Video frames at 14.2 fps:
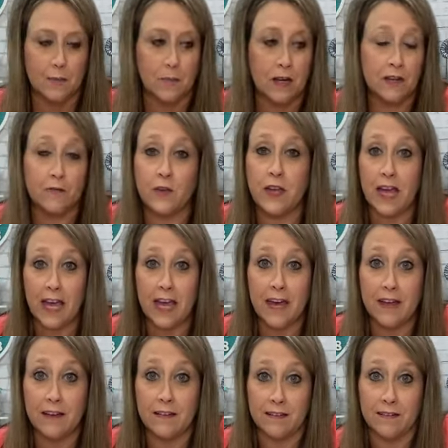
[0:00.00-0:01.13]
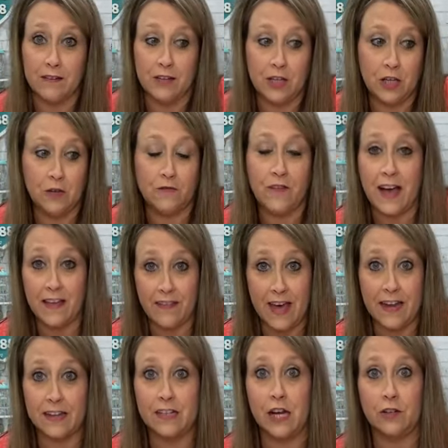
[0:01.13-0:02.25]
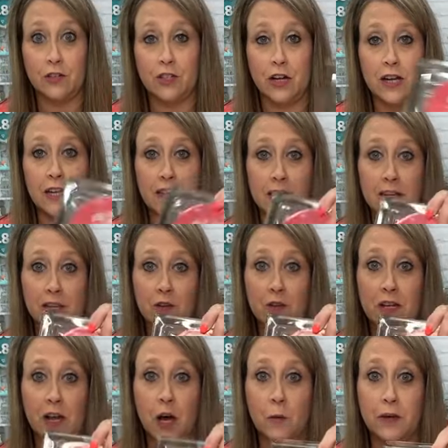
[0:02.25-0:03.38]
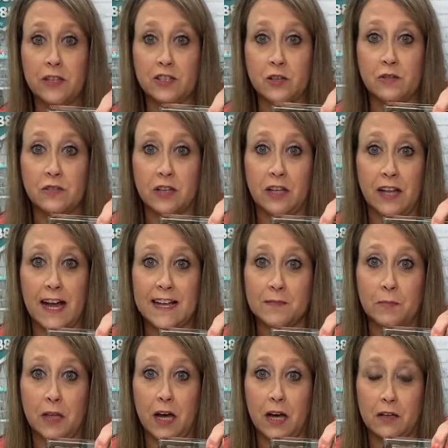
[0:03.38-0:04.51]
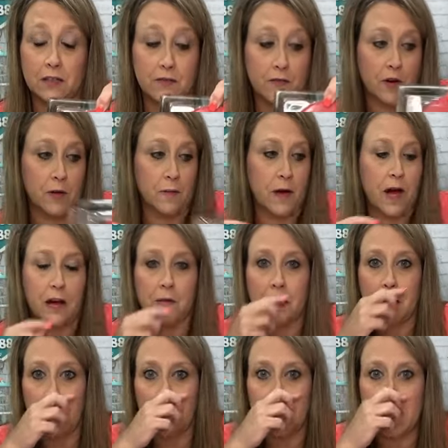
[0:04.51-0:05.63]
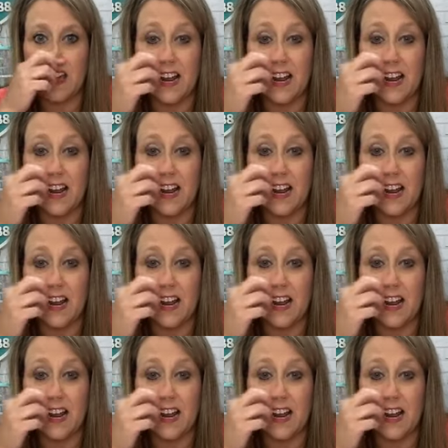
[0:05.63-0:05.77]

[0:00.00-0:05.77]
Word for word: But if you can't you find that at Dollar Tree, then you can always use the glass blocks from Hobby Lobby.